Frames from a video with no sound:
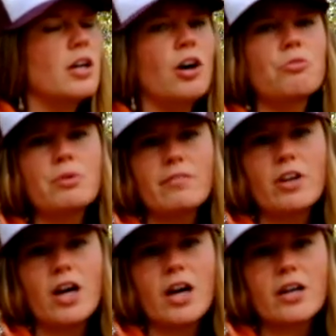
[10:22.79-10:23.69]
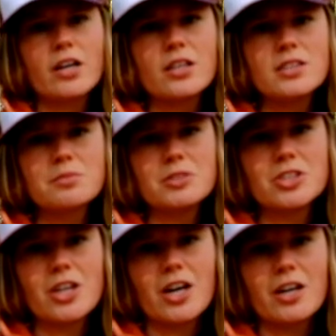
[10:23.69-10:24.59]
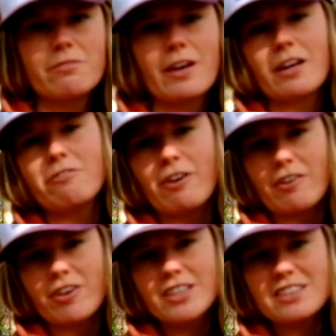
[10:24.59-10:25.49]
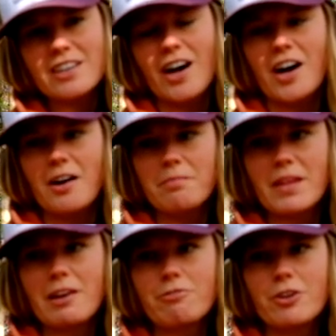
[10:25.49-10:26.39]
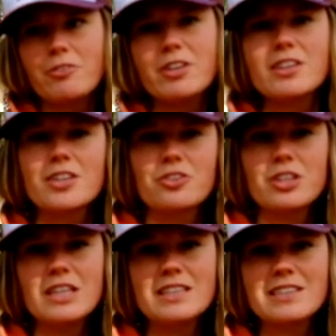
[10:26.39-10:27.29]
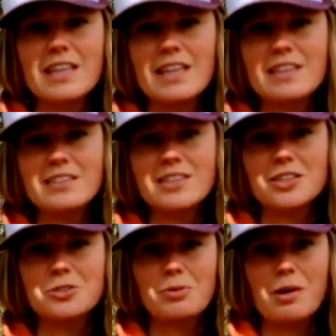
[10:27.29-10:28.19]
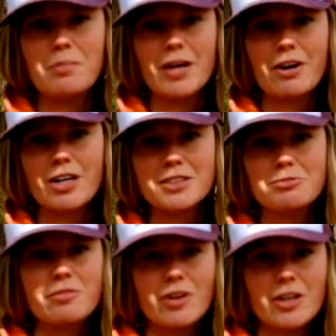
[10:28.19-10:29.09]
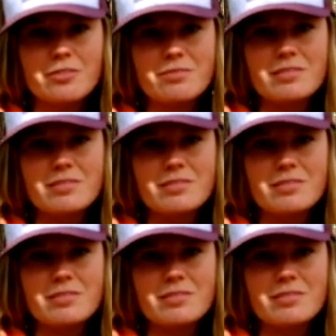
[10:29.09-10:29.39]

oh, river otters, which are fan favorite. Um, they frequent the creeks in the Cedar Swamp at Grass River.